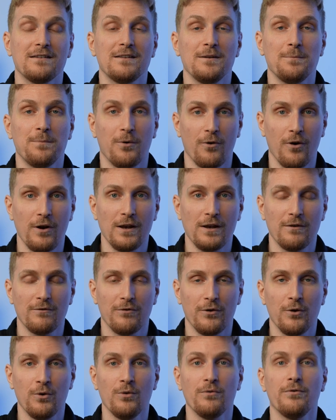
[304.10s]
the point of
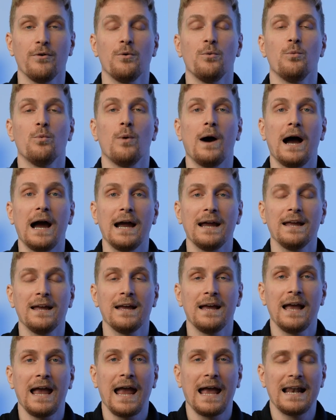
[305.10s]
view for why
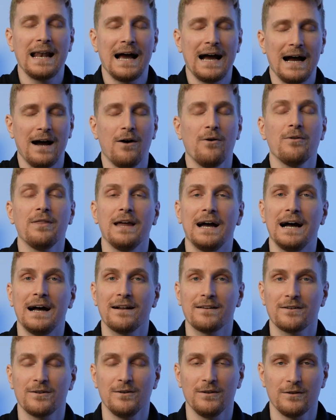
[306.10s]
and how the
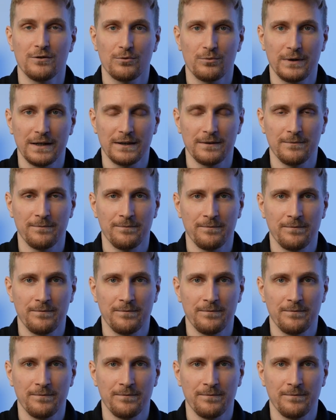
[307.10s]
article is written.